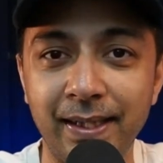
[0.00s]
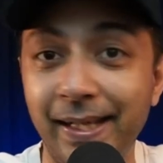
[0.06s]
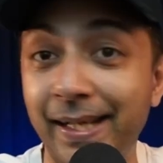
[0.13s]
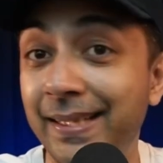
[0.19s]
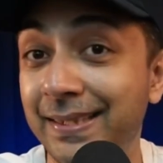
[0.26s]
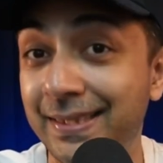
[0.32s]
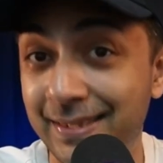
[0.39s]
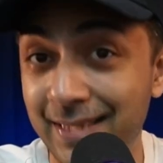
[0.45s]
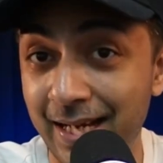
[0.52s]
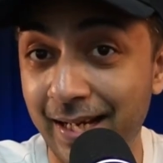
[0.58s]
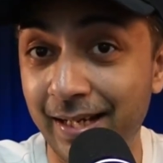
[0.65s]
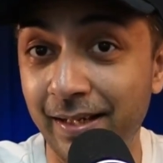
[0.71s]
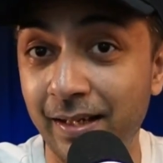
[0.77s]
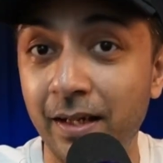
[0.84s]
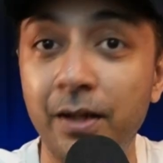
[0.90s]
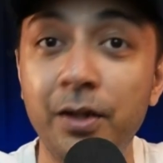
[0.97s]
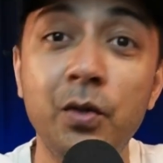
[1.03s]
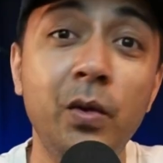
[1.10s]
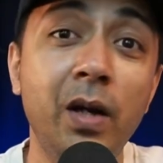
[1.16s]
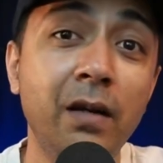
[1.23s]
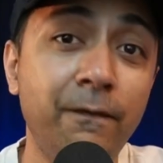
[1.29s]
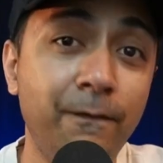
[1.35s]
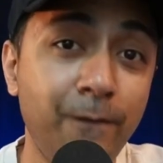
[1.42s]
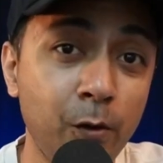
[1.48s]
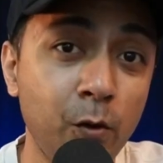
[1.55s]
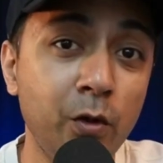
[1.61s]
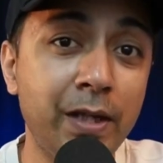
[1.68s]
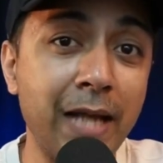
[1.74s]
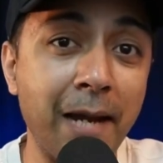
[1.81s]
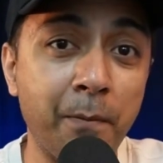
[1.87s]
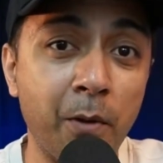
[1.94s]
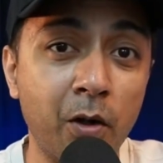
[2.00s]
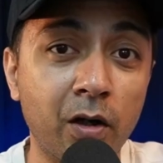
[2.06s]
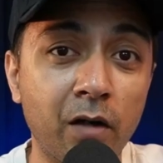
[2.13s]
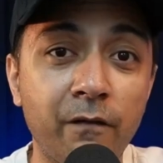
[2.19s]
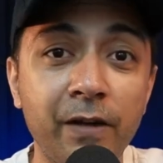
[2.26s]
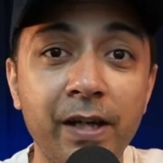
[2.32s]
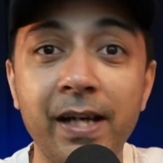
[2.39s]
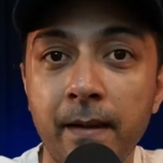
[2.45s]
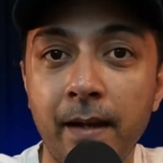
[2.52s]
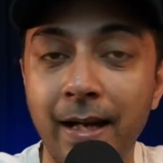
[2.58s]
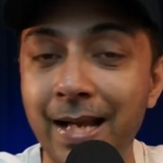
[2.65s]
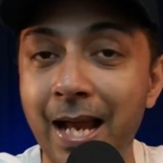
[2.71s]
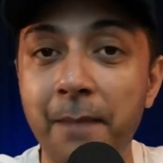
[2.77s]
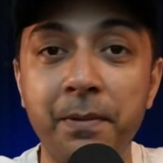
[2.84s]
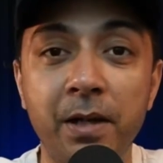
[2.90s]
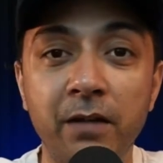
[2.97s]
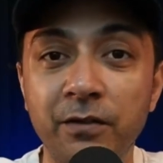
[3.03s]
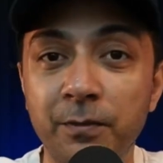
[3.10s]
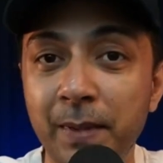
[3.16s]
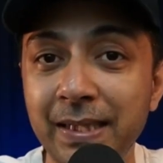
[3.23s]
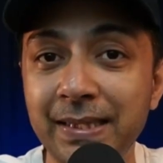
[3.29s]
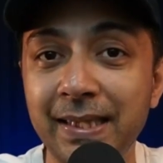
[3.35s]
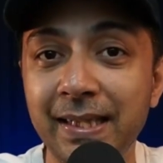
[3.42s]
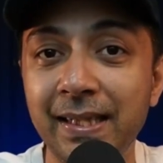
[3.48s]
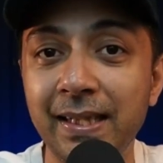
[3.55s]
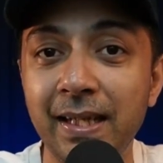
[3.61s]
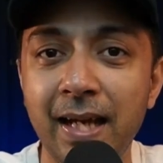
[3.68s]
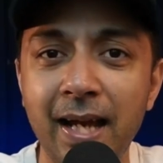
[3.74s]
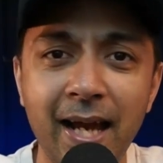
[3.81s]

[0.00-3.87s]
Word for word: Instead, you get fluid typography, adaptive spacing,